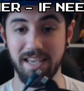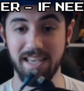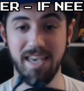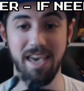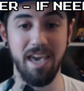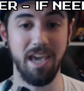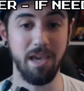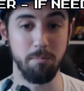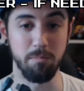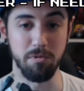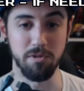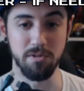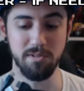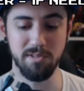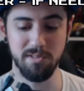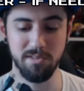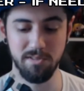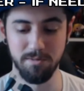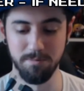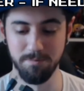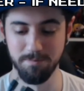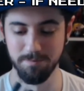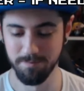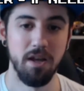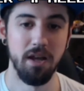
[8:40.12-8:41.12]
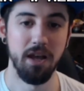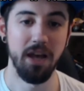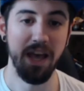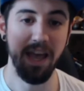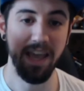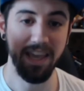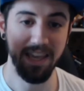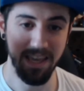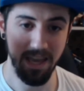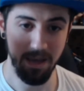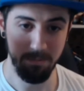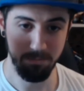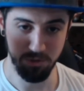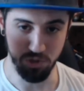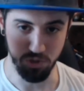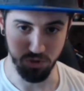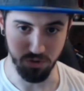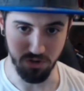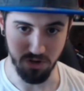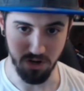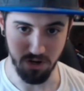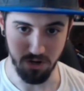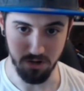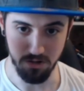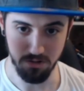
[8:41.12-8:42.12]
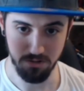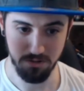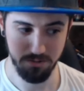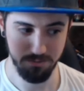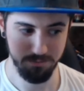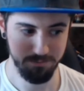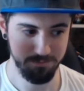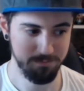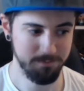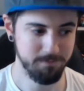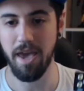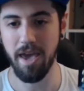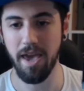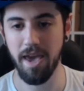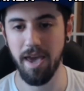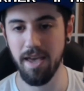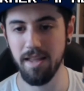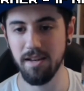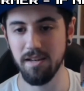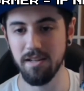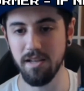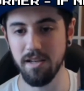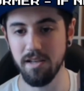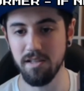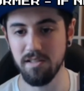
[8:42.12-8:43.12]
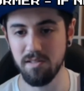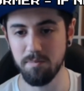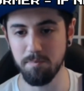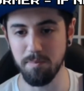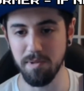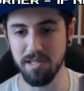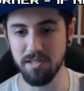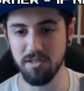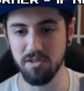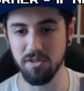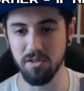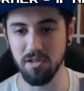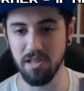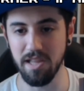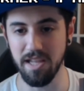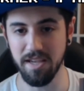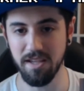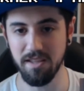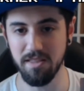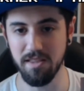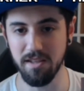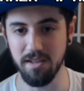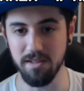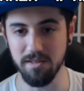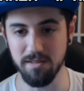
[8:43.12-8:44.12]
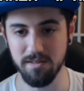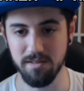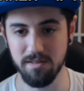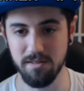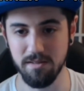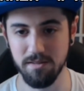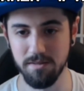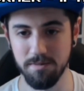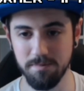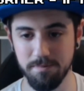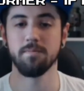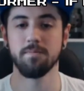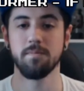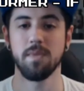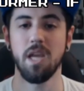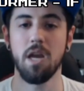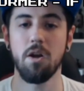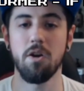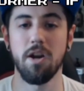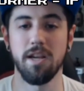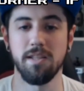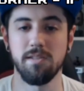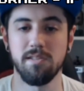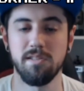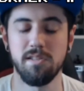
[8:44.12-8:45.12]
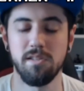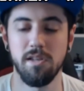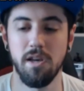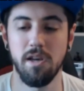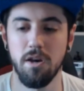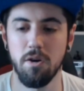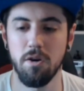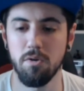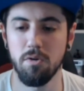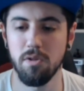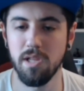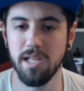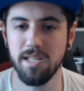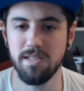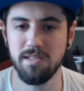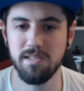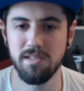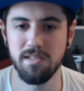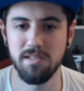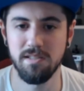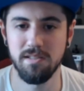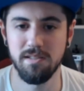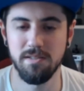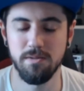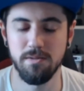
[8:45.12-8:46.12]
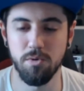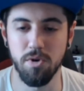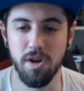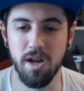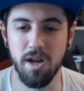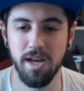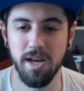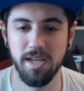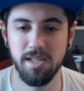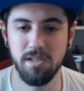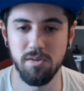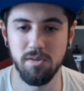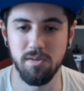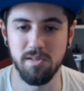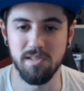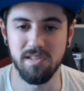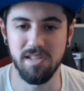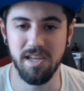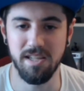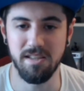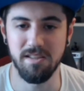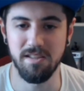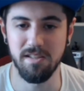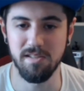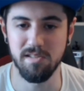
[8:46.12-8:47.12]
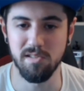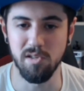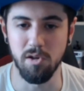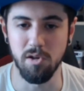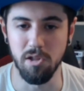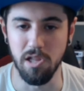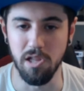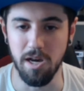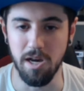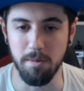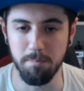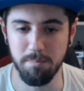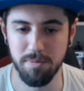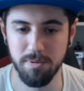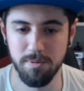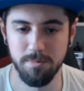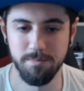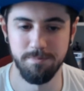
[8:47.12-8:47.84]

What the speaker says: cables, a capture card, and a splitter like this. Alright, so let's try to set this all up.